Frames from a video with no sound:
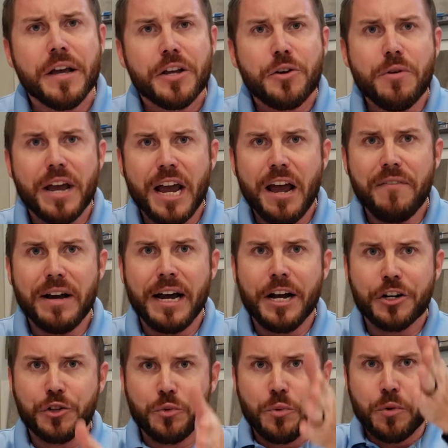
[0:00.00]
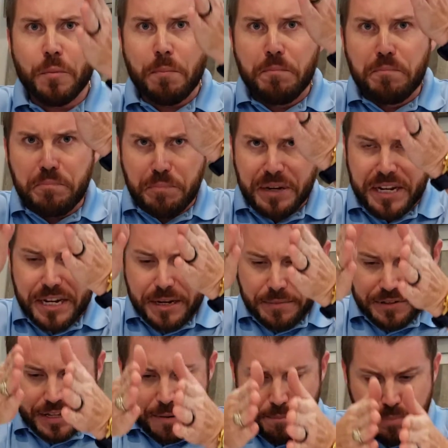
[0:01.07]
you have actual
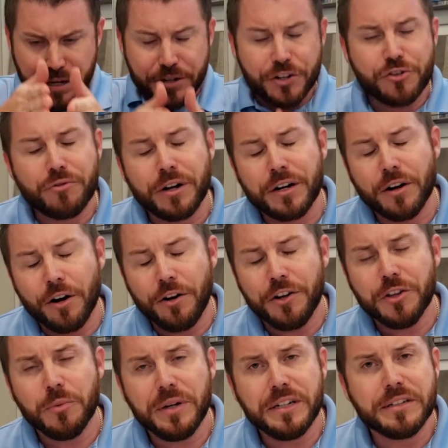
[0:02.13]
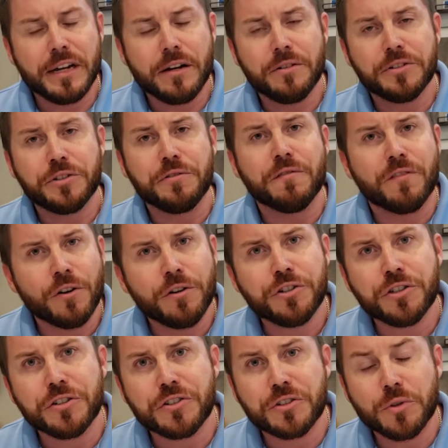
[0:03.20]
beams that penetrate all the way down to
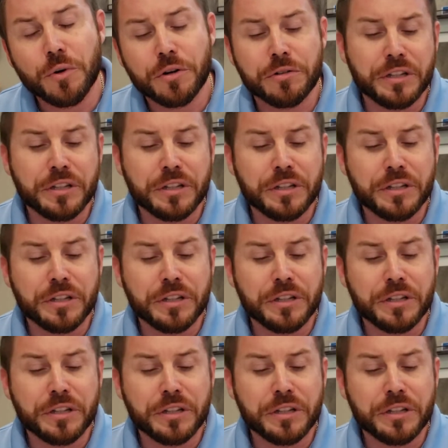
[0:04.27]
virgin soil.